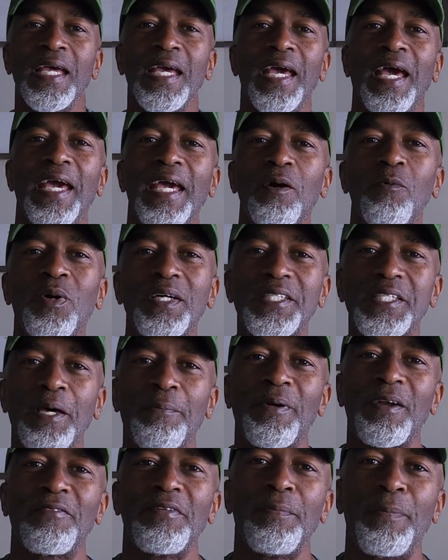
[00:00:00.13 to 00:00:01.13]
Hey, what's
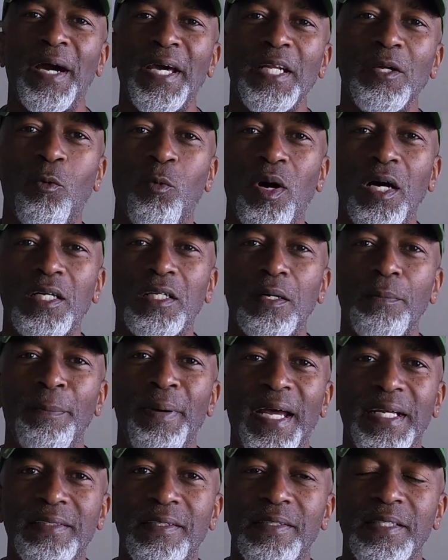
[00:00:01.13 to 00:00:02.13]
up everybody? Welcome
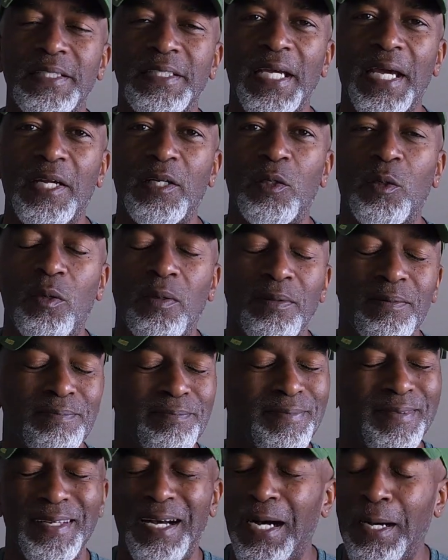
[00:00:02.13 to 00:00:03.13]
back to the channel.
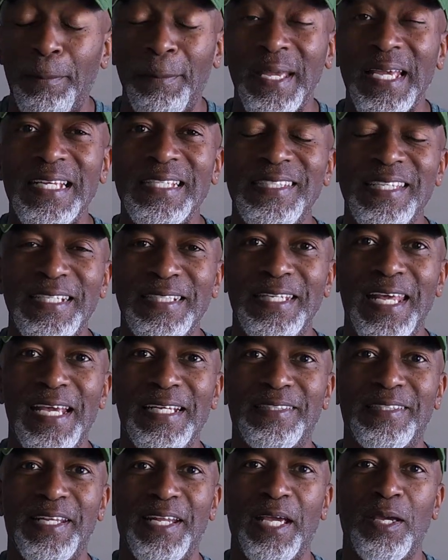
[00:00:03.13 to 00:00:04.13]
Amazing
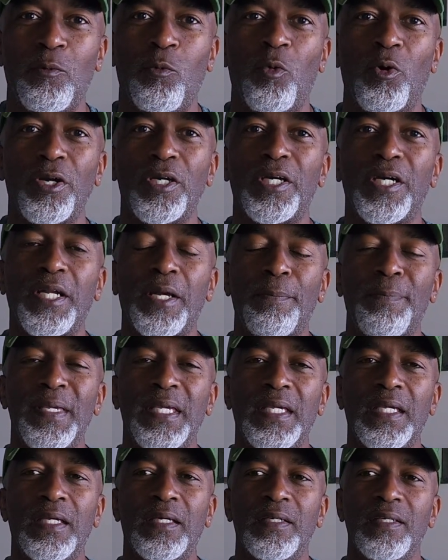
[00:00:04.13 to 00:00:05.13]
day today. We're gonna
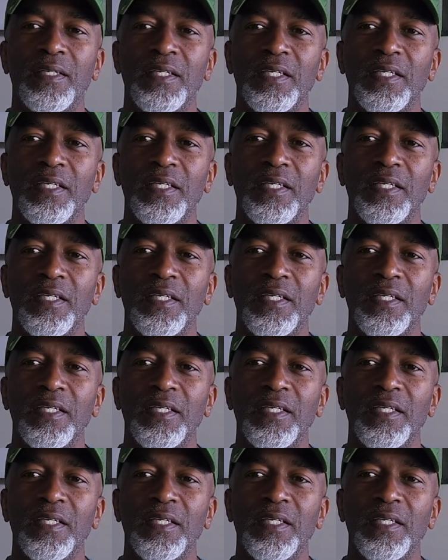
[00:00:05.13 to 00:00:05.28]
be